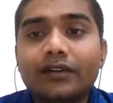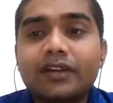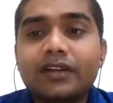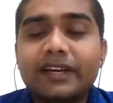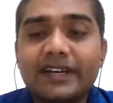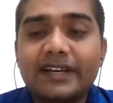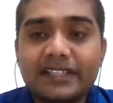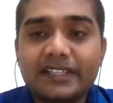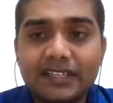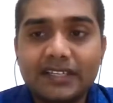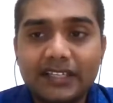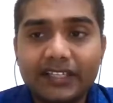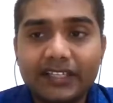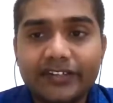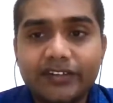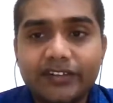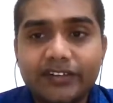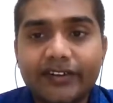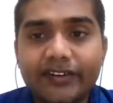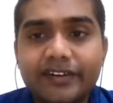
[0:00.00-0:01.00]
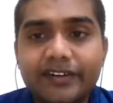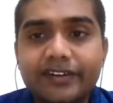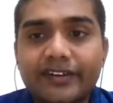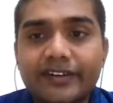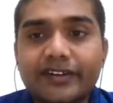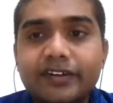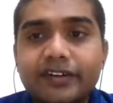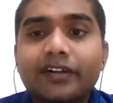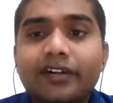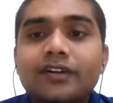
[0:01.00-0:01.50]
conditional
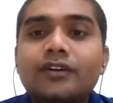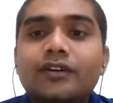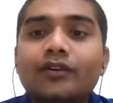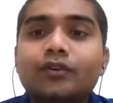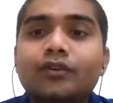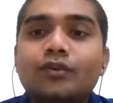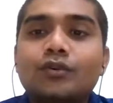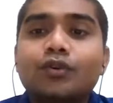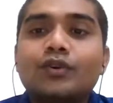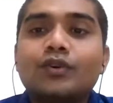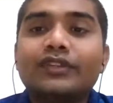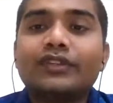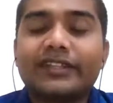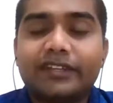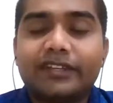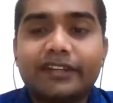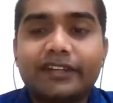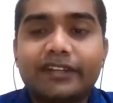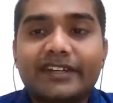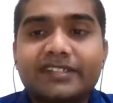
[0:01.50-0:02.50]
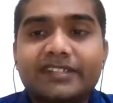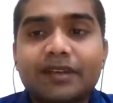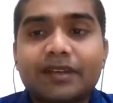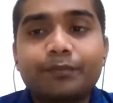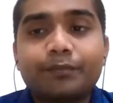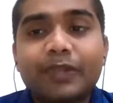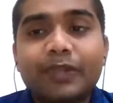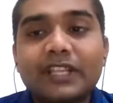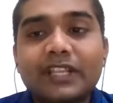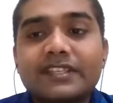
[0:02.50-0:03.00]
generator to generate
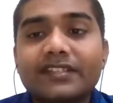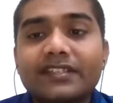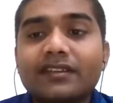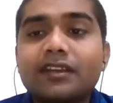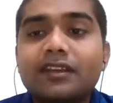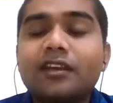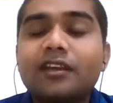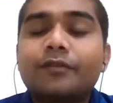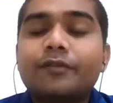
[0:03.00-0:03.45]
samples